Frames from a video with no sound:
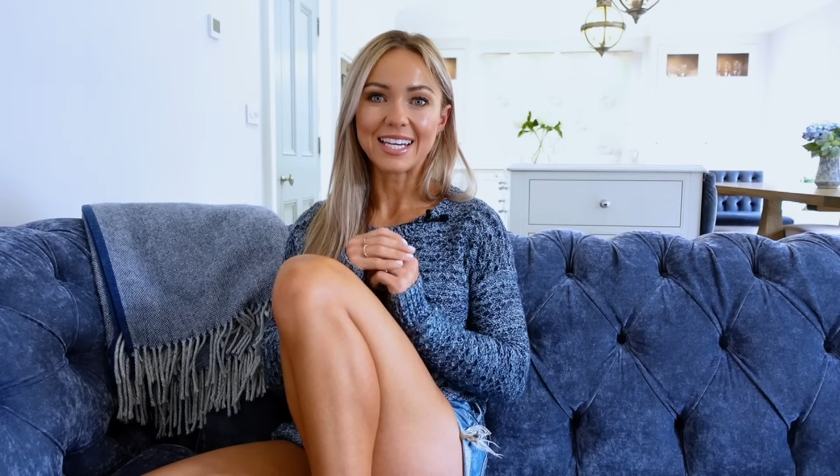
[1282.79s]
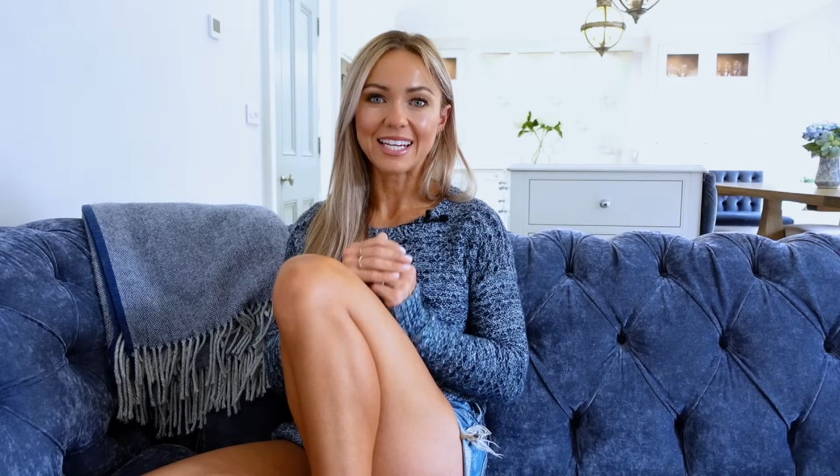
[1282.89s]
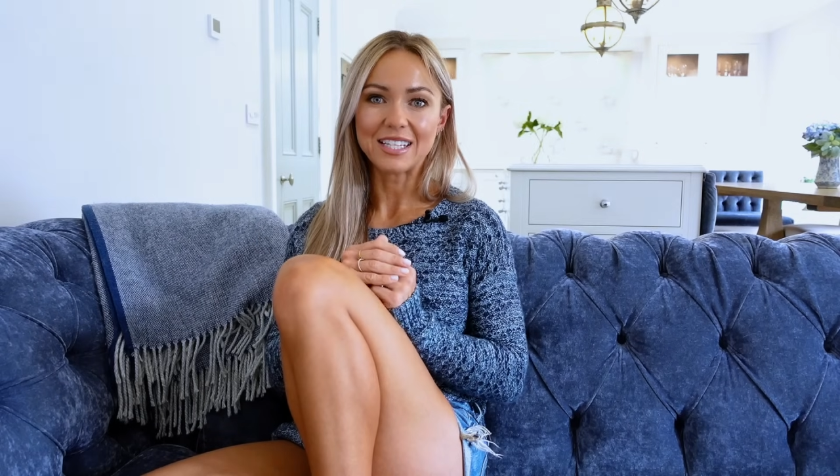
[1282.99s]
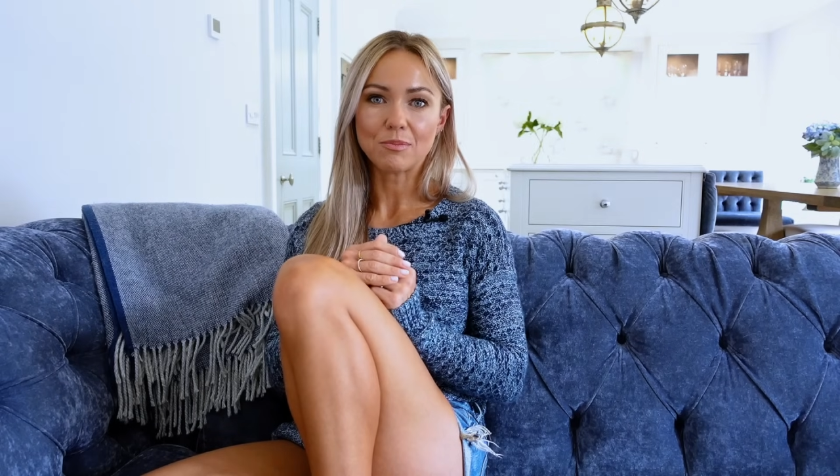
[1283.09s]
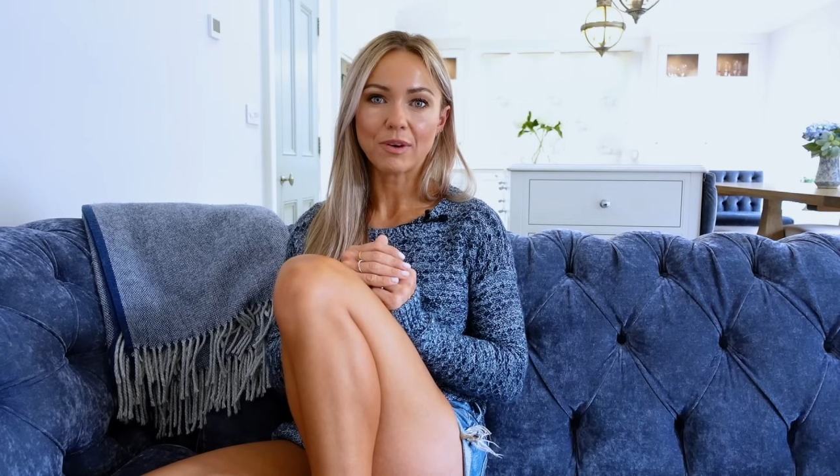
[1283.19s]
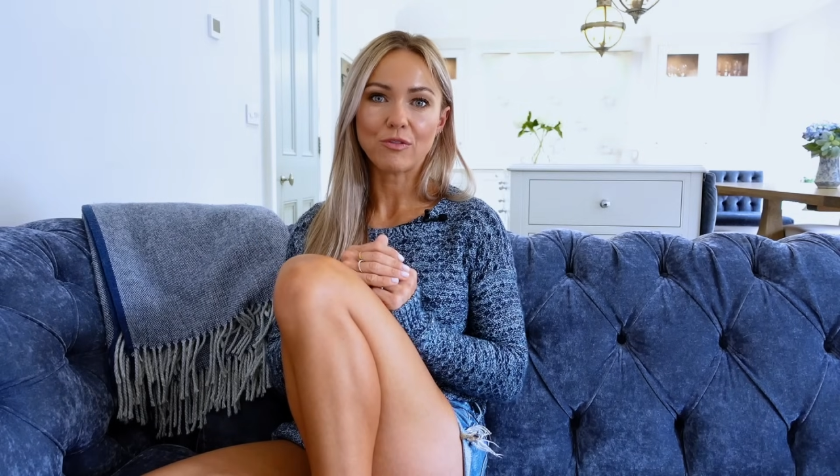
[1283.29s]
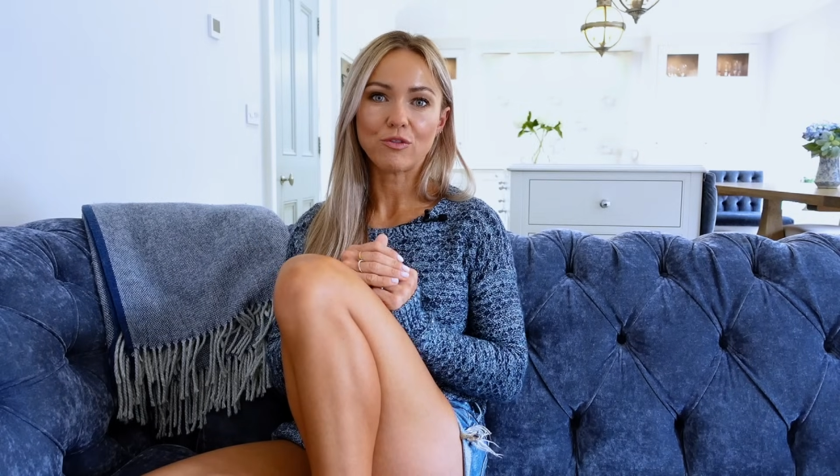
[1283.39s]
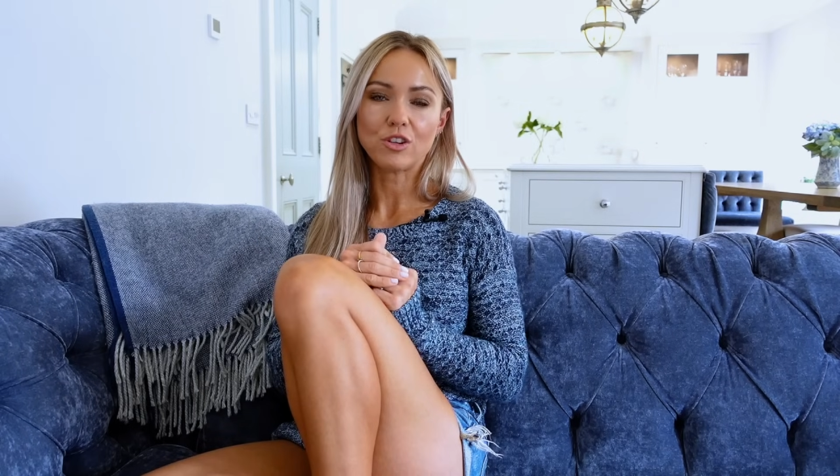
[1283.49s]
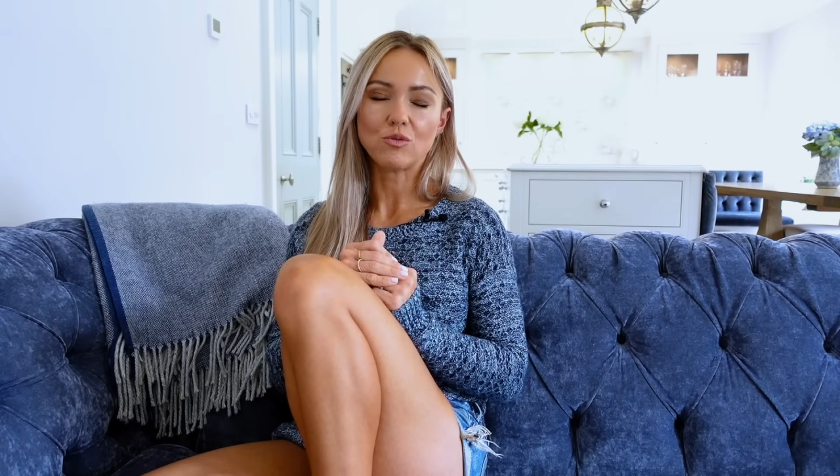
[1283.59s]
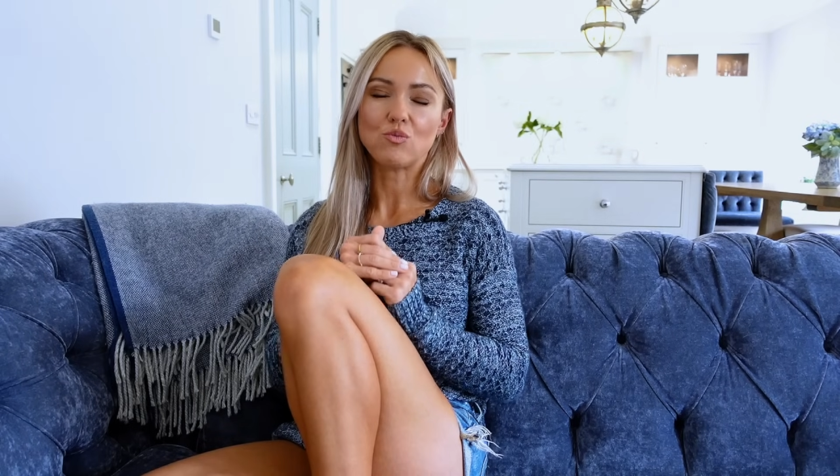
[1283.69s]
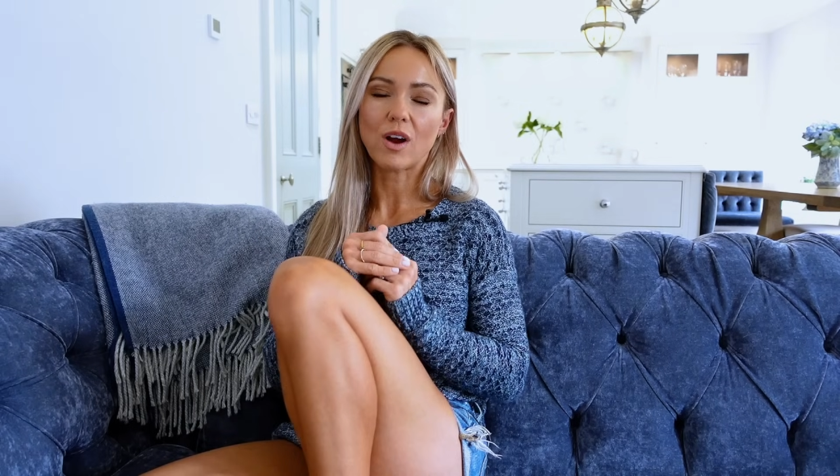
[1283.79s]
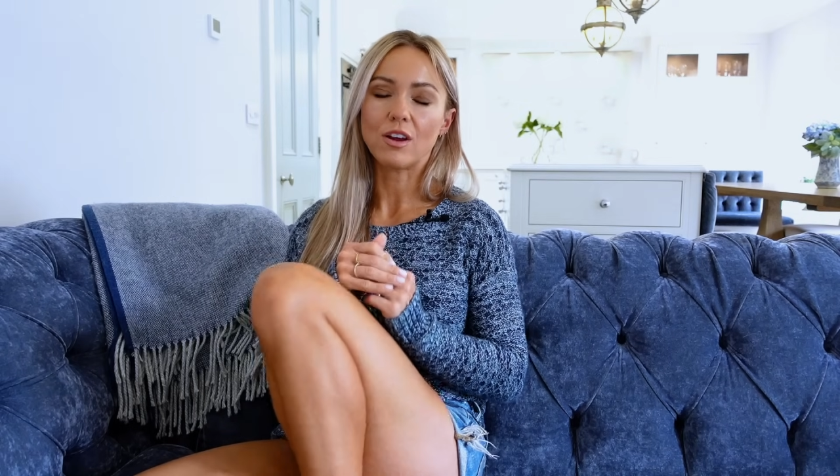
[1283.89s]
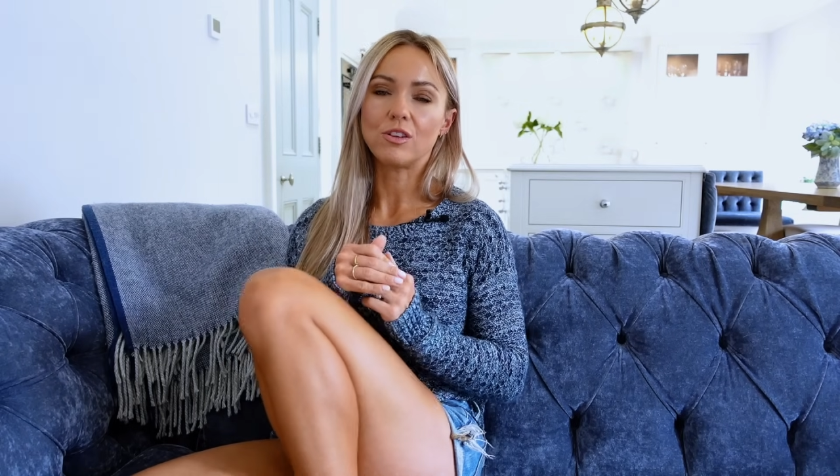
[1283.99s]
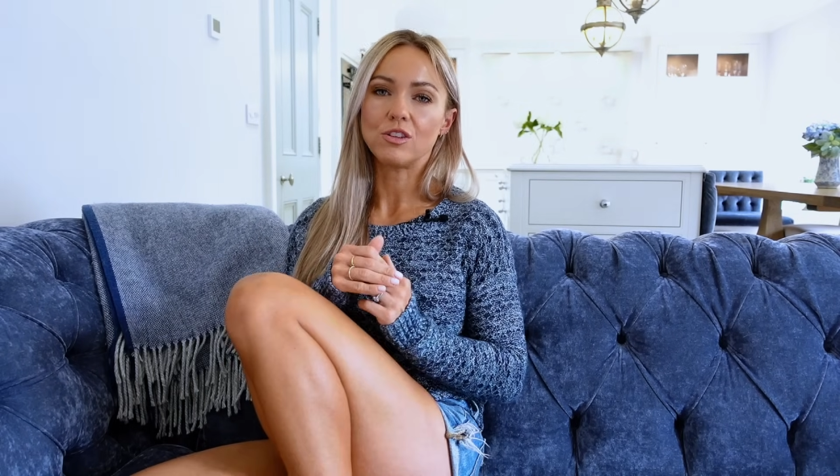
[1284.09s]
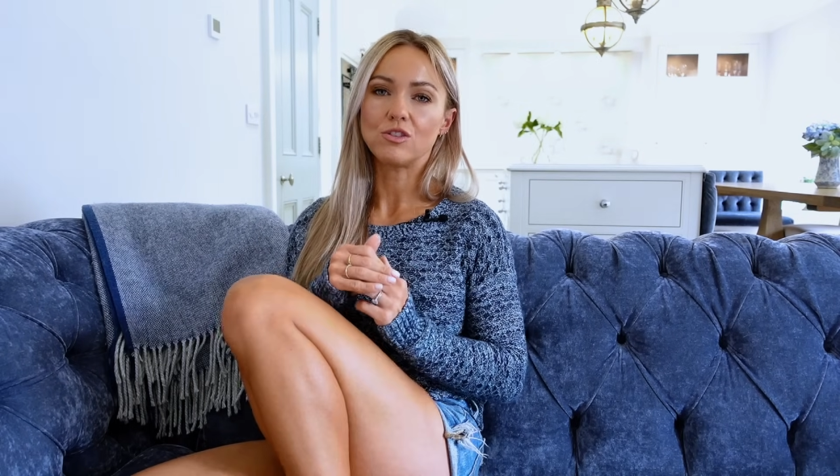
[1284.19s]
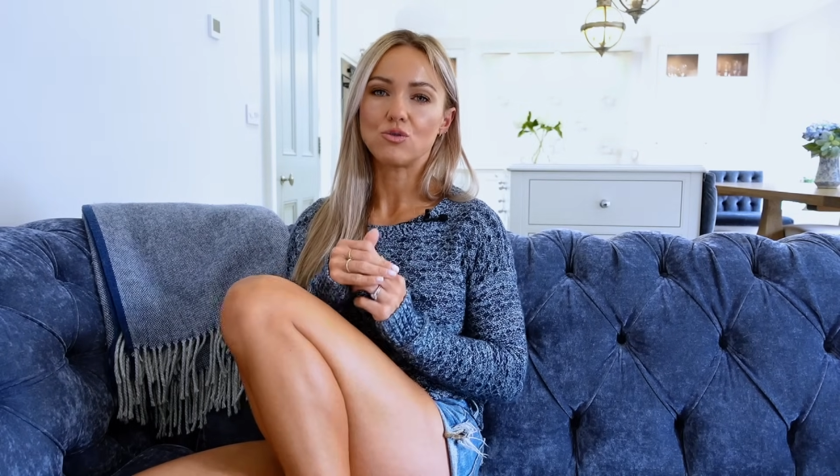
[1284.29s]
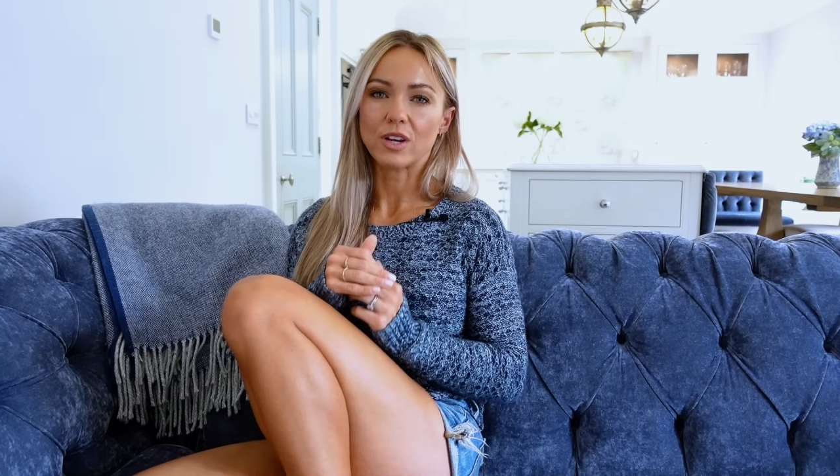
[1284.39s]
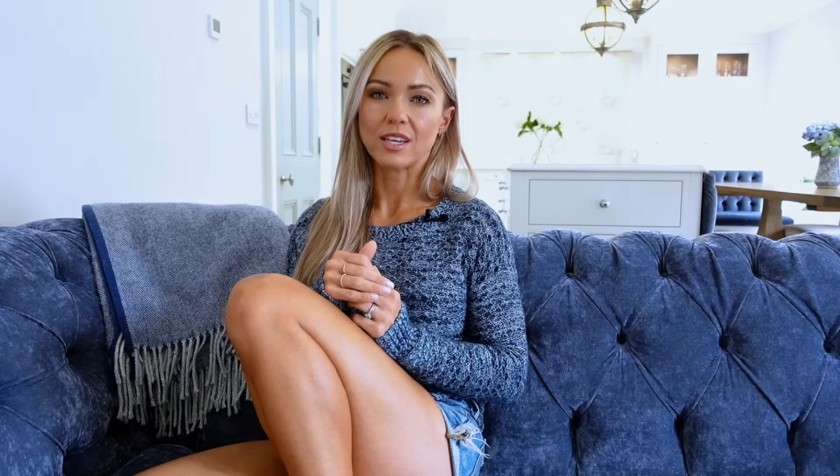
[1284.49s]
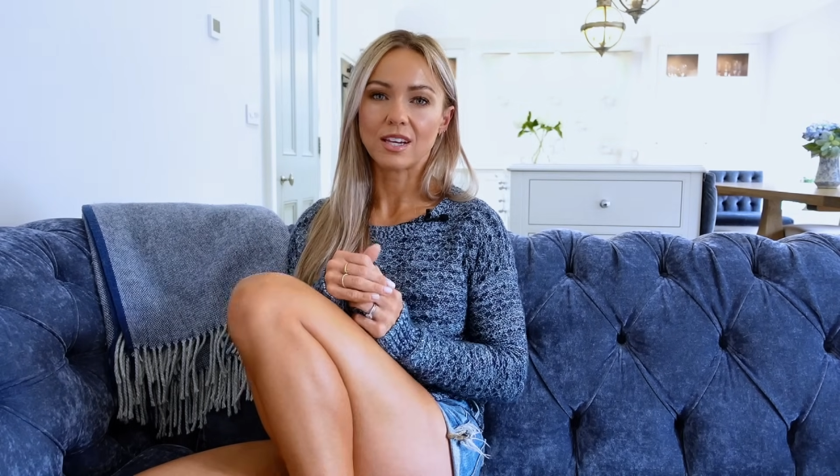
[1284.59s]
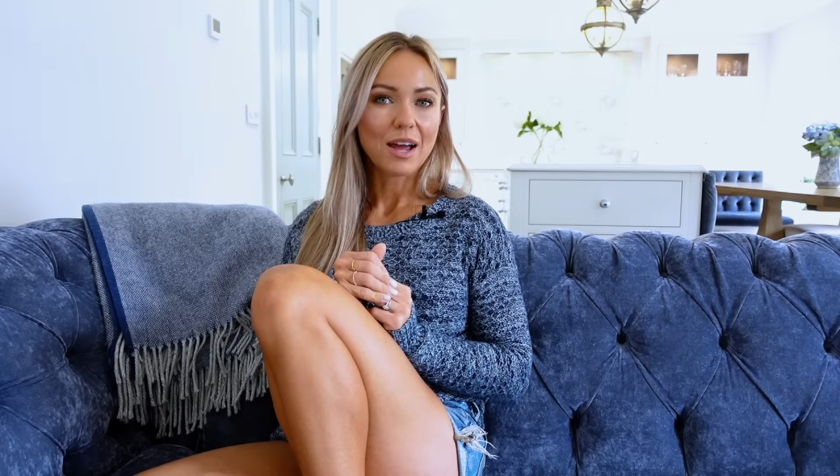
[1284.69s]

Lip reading: eat my fruit rather than drink it.